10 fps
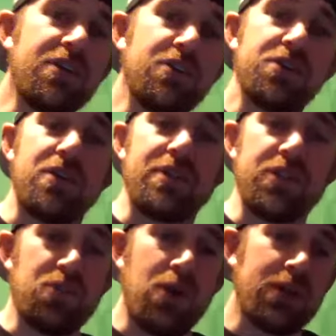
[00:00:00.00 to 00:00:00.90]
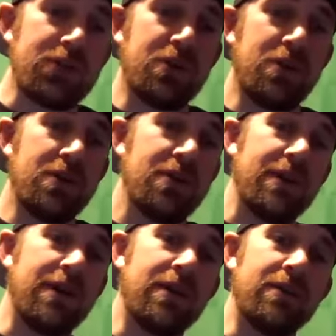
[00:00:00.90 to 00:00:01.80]
used our dishwasher
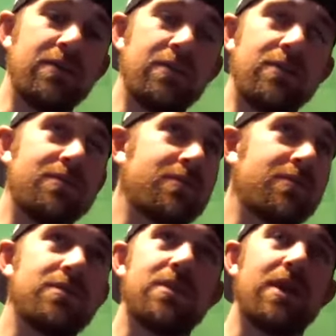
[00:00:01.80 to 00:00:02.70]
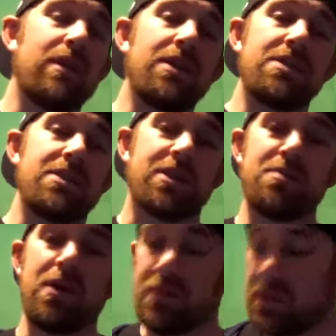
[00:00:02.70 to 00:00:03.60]
in at least six
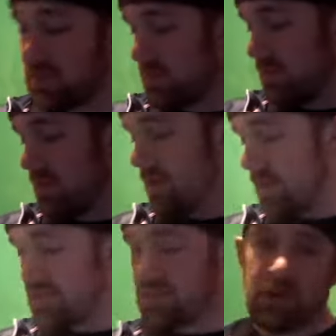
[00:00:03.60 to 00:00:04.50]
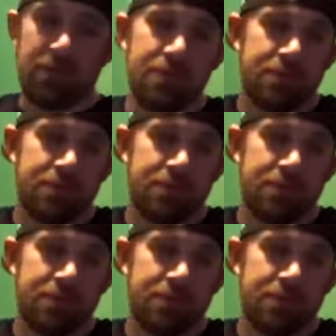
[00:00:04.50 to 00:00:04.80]
months. I swear.